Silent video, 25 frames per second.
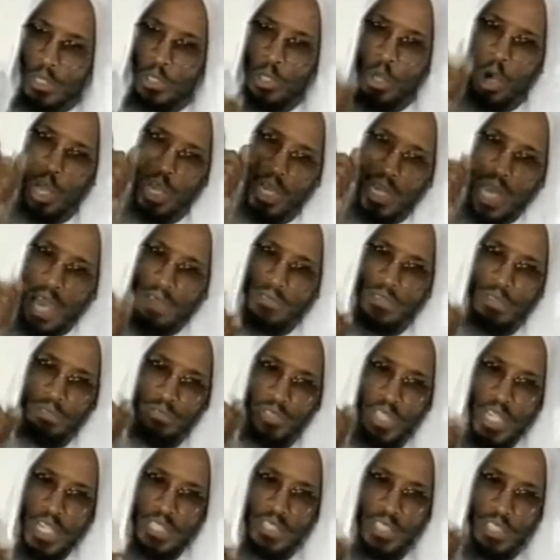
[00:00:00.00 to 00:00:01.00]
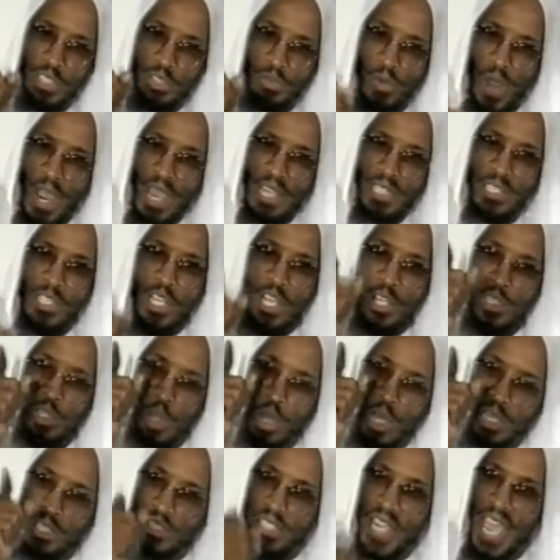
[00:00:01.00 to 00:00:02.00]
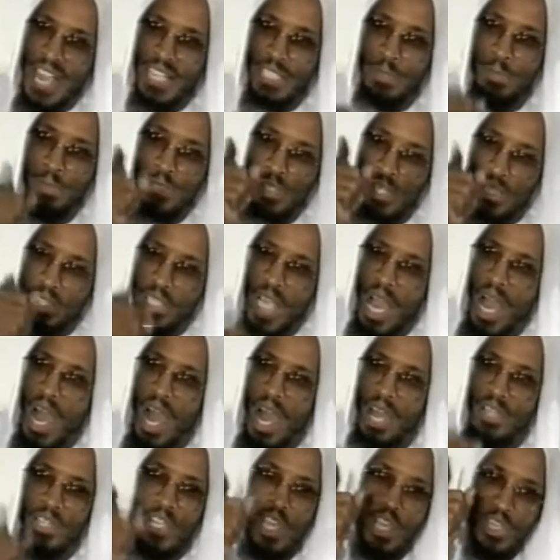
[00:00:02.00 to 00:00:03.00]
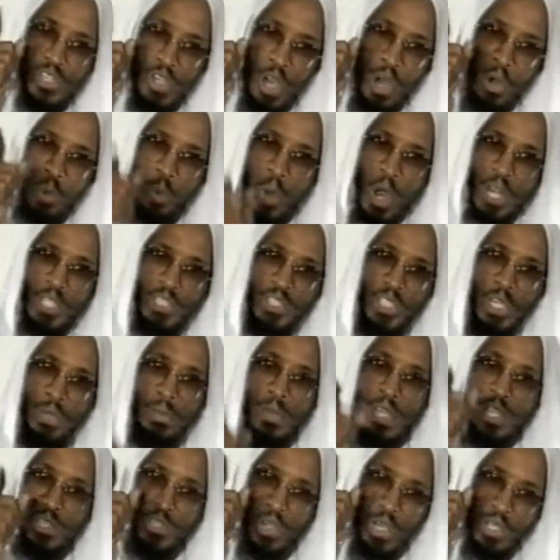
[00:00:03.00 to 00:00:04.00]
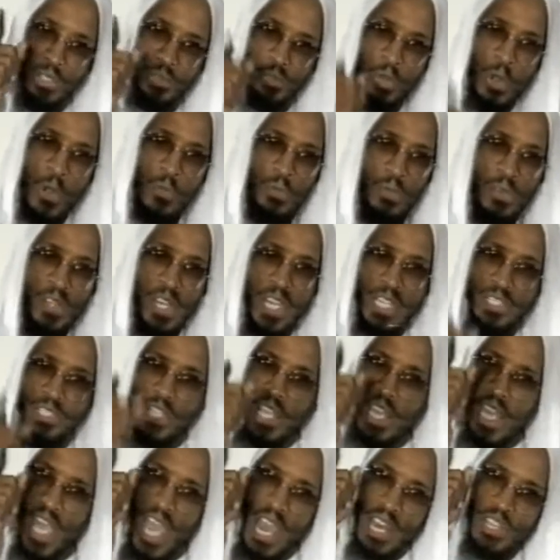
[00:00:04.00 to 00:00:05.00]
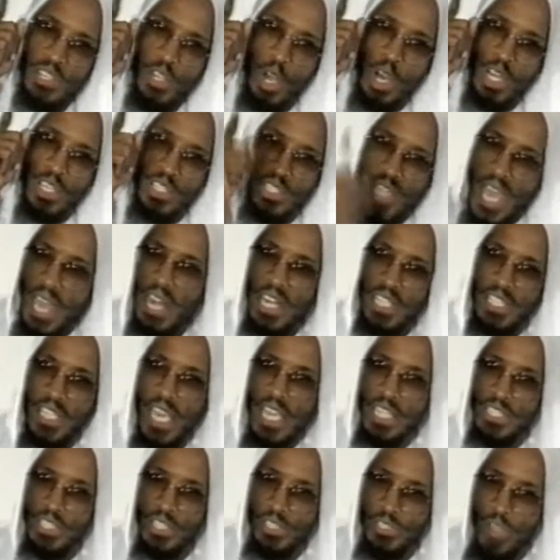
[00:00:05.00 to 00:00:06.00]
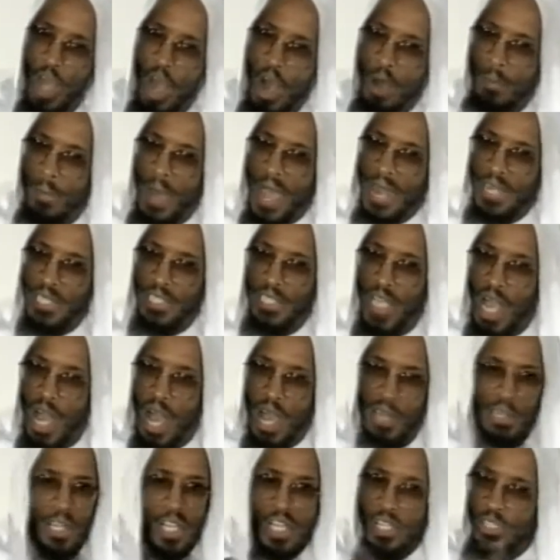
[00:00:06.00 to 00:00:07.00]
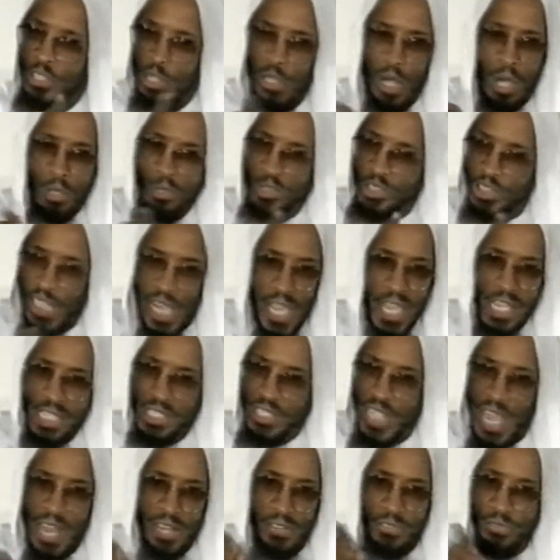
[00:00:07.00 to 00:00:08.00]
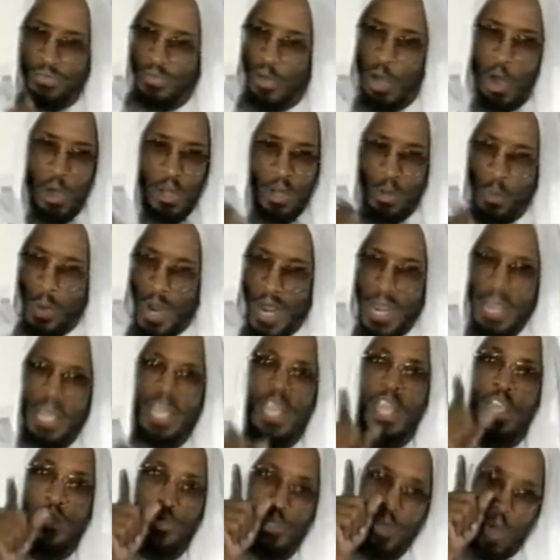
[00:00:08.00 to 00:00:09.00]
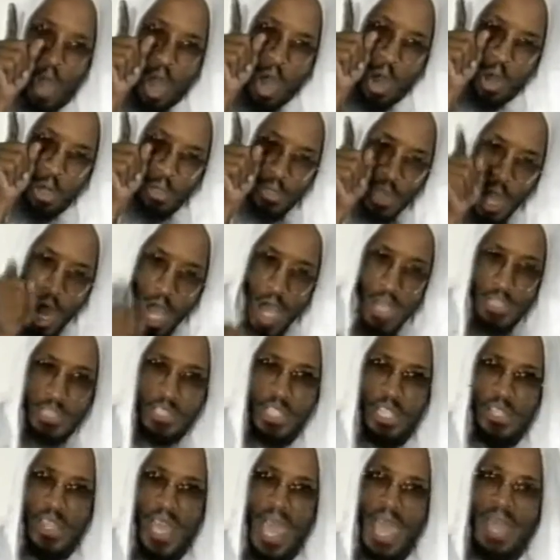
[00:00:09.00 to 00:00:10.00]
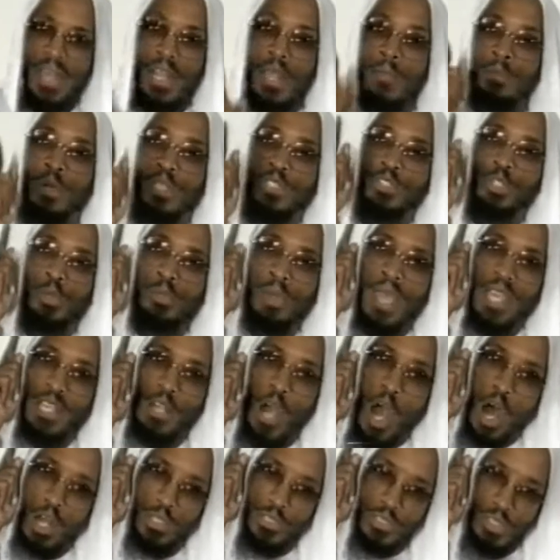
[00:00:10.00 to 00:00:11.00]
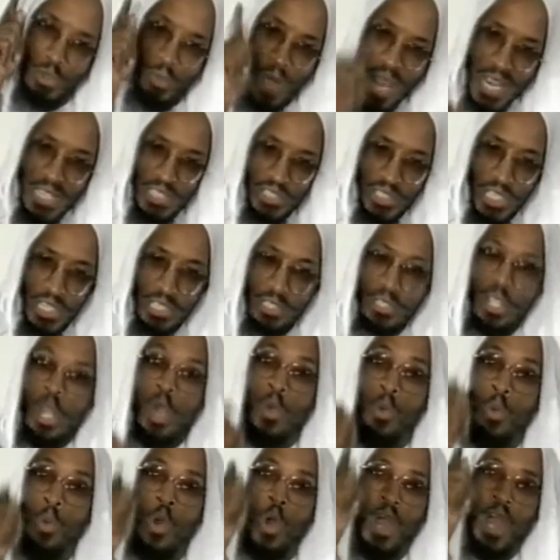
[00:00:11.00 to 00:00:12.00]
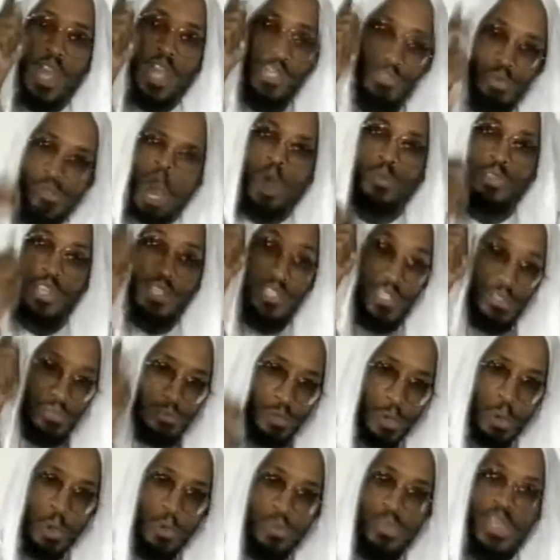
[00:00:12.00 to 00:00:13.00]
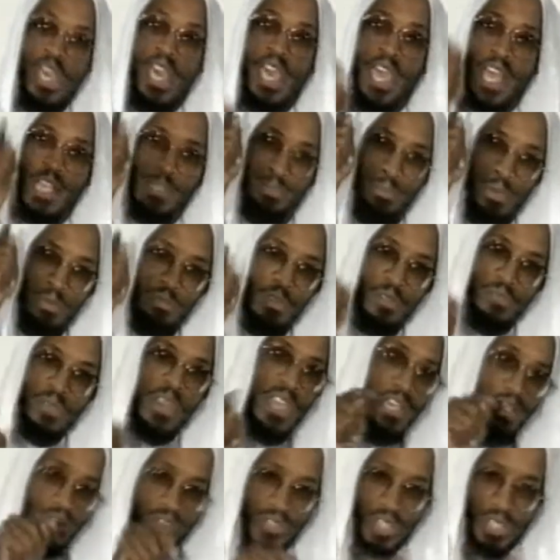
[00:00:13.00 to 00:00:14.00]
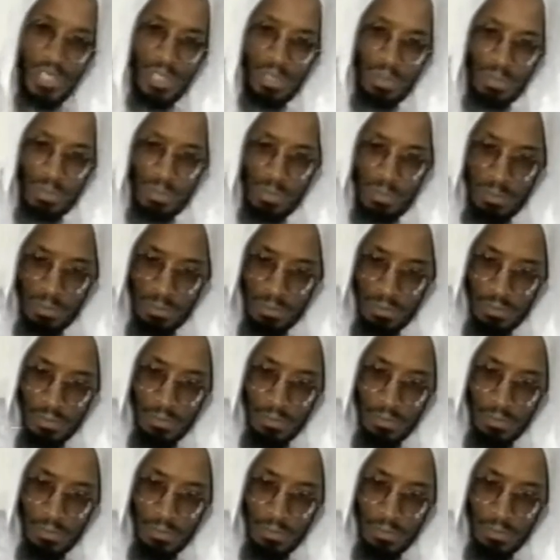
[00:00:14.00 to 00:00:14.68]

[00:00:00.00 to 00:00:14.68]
your love of Jesus Christ, your attachment to God, your worship, your truthfulness, and your dedication to Almighty God, you don't change that and throw it away. You hold on to that, but you make alterations where you know that the truth has been revealed to you.